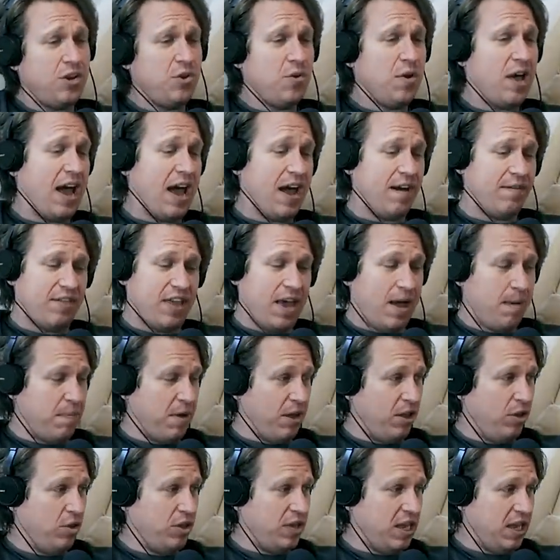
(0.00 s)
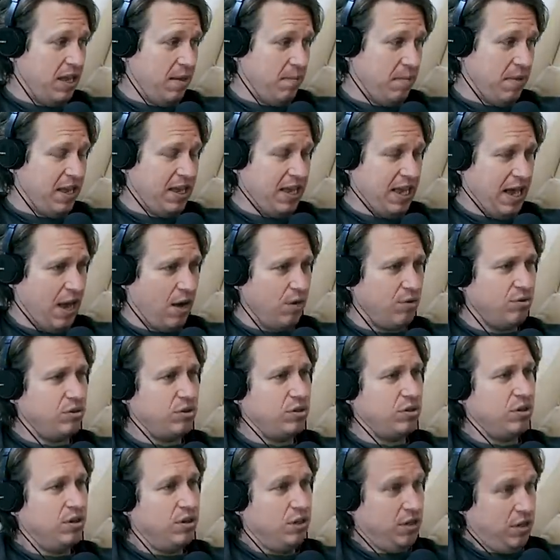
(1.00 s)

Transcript: you have that by looking at my couch?